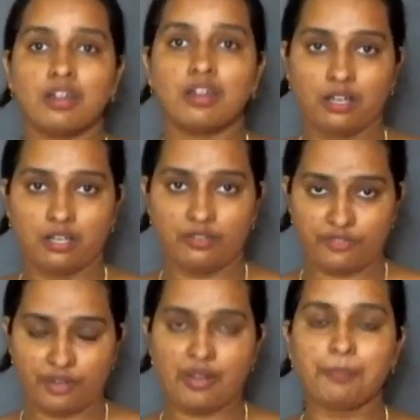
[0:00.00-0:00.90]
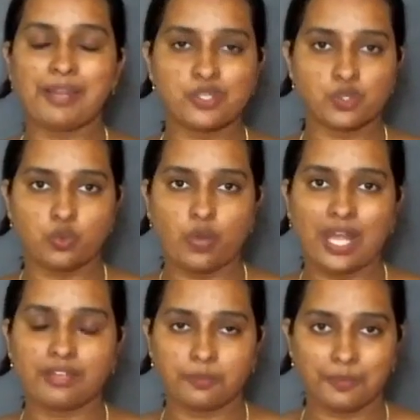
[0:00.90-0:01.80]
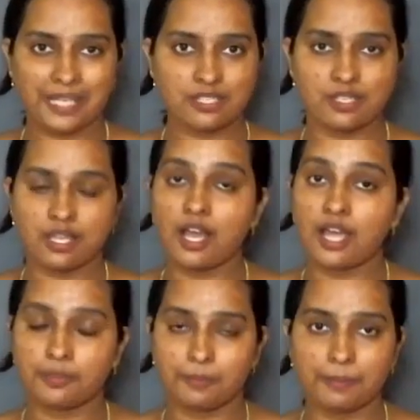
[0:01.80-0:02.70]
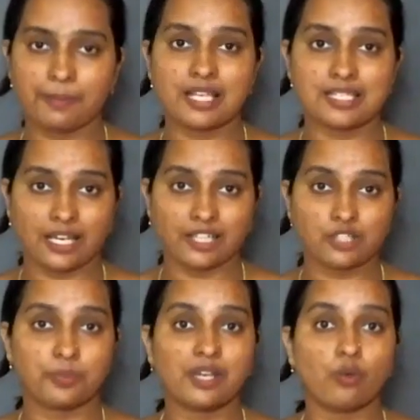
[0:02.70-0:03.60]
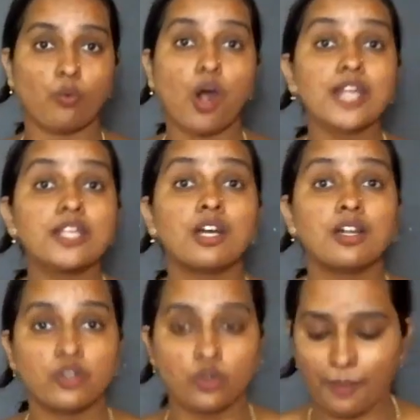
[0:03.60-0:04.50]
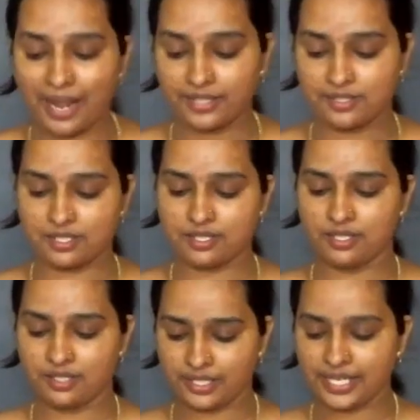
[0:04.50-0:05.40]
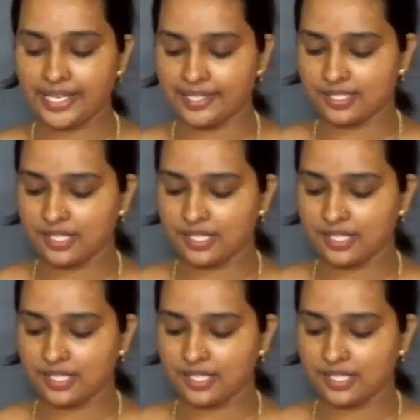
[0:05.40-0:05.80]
from one place to another place are the people are said to be a what? Nomads. Yes.